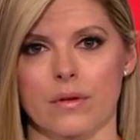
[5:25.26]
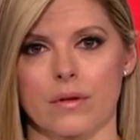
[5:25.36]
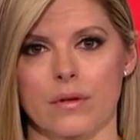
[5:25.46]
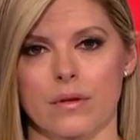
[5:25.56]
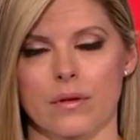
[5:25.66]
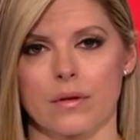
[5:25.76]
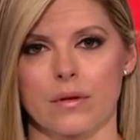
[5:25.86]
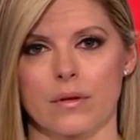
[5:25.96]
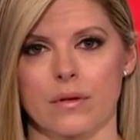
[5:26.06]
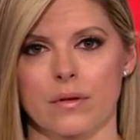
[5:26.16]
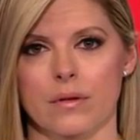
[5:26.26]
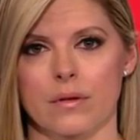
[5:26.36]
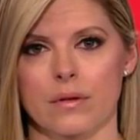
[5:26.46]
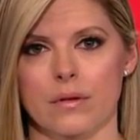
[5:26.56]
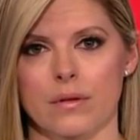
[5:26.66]

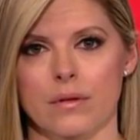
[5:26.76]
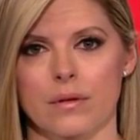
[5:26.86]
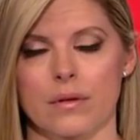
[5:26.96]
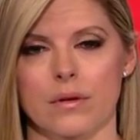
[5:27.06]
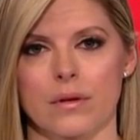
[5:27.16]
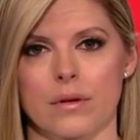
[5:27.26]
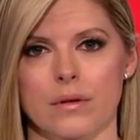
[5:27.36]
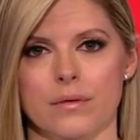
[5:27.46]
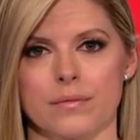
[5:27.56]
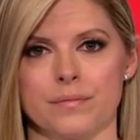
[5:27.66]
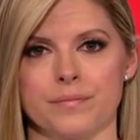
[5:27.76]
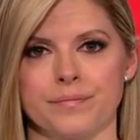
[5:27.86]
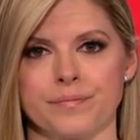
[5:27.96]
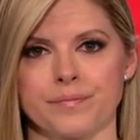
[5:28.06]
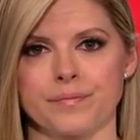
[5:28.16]

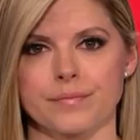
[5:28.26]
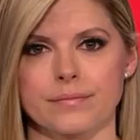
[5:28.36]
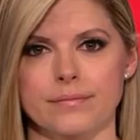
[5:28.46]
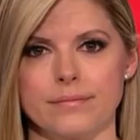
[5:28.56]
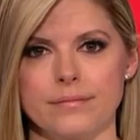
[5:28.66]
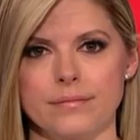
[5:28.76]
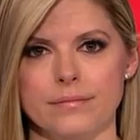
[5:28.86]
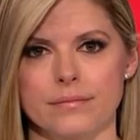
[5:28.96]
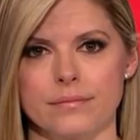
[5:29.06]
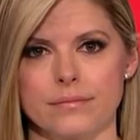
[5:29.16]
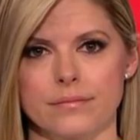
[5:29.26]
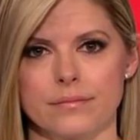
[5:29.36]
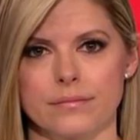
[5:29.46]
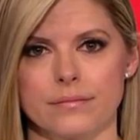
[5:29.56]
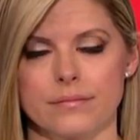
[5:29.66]

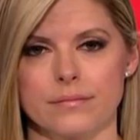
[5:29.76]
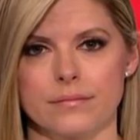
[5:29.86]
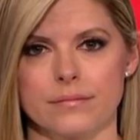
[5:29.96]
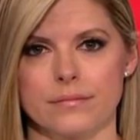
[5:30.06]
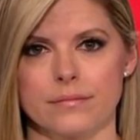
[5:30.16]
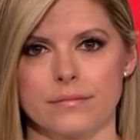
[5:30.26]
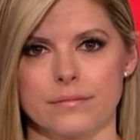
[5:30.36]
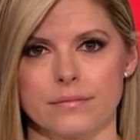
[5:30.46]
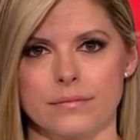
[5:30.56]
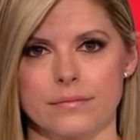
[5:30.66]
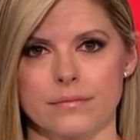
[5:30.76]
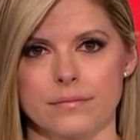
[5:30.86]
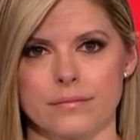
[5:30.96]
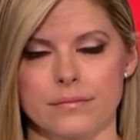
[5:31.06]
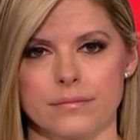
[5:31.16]

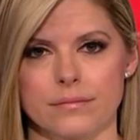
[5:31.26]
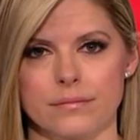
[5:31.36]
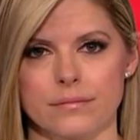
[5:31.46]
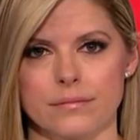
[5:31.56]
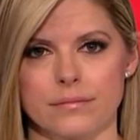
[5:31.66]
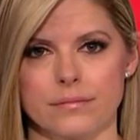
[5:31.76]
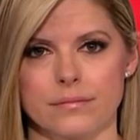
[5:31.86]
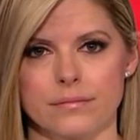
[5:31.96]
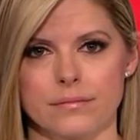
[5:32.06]
No words are spoken by the person on screen.